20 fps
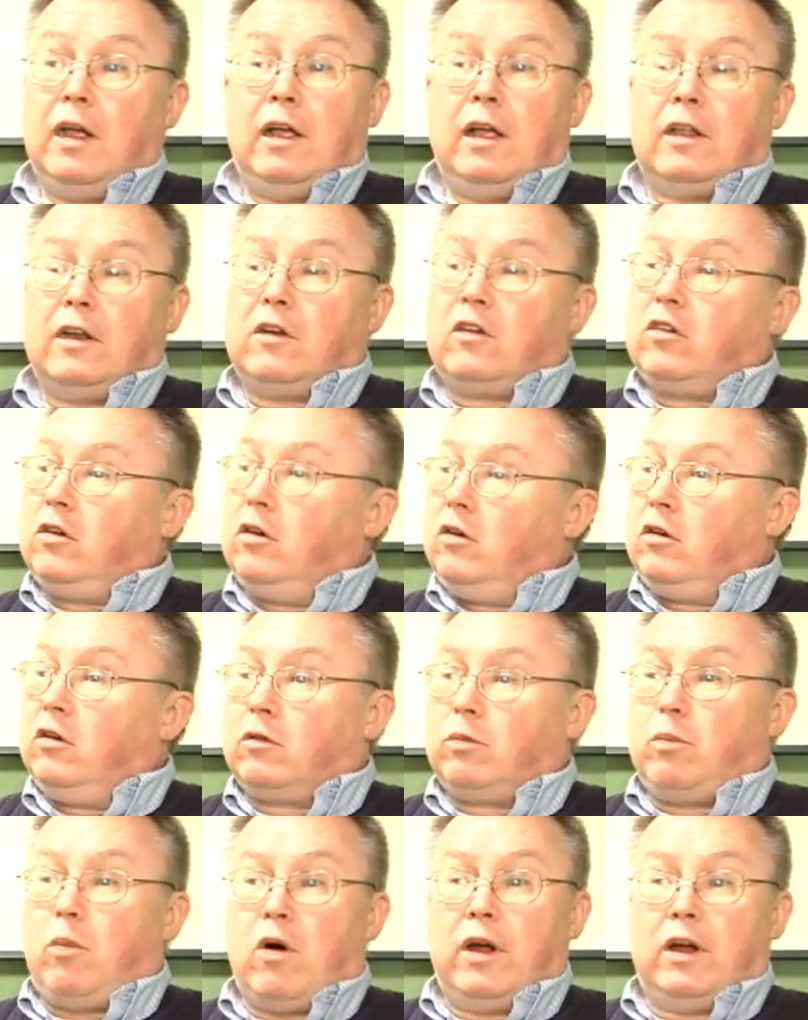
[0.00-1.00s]
that students
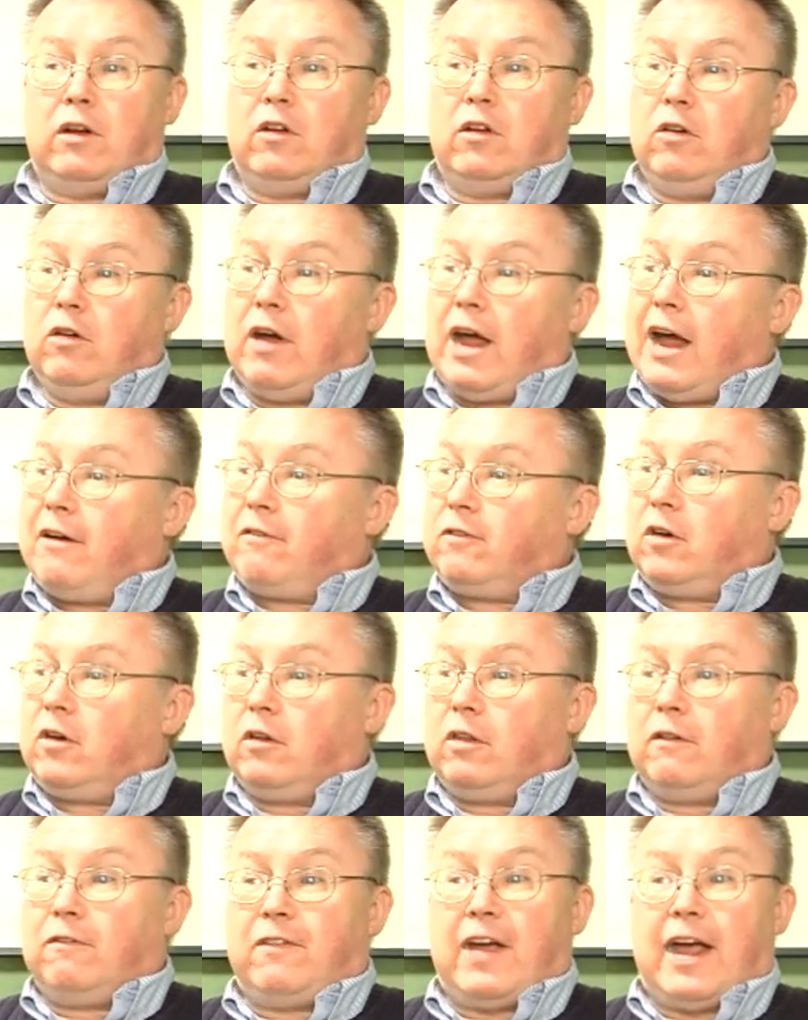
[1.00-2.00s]
point to after
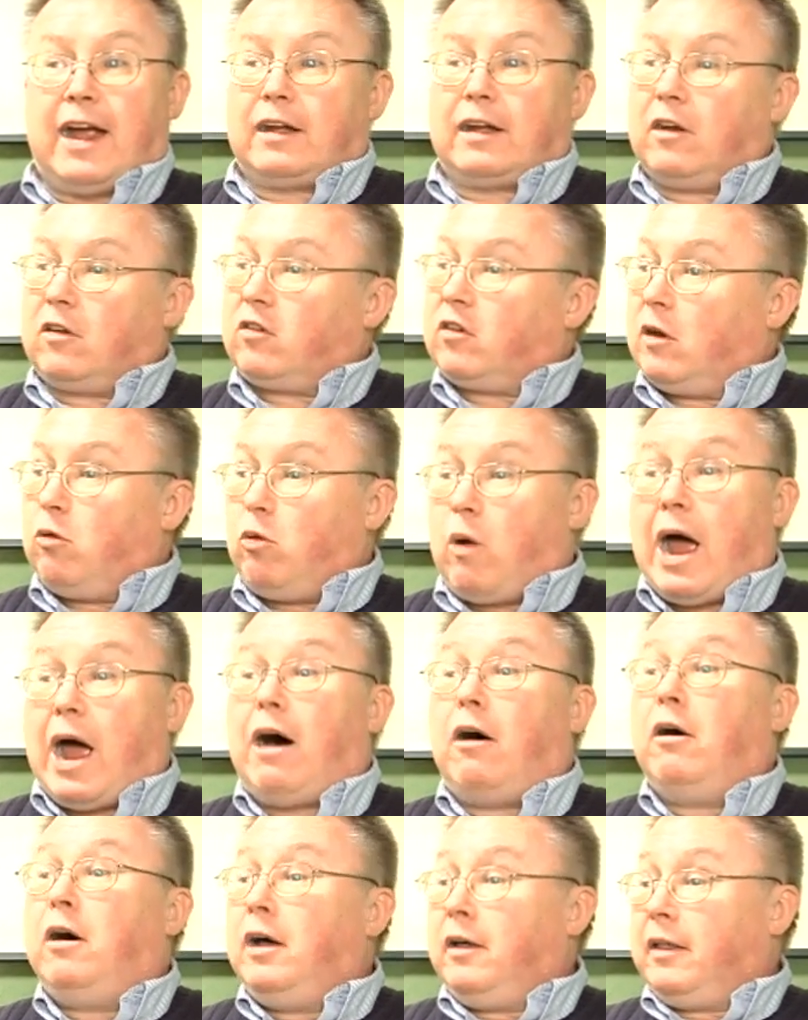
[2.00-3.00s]
the fact and say, wow,